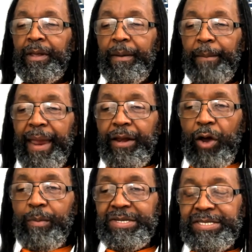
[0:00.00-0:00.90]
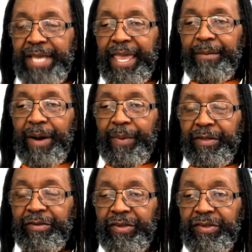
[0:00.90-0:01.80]
Make no mistake, my
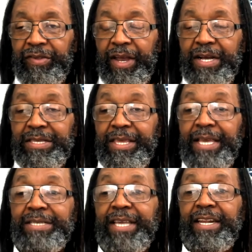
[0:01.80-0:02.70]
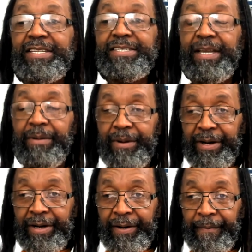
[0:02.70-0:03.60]
brothers and sisters, there are things that are
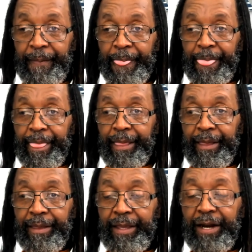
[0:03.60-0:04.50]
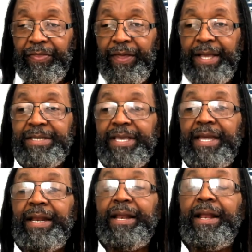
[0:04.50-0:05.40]
similar, that are things
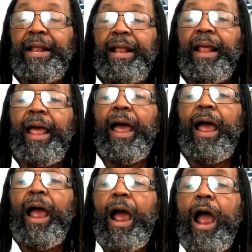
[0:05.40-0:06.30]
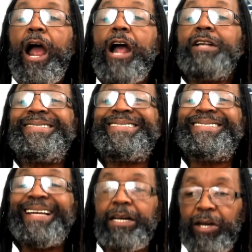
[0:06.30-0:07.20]
that are
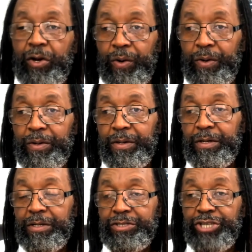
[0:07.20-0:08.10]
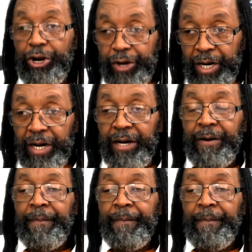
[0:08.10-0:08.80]
cyclical, circular.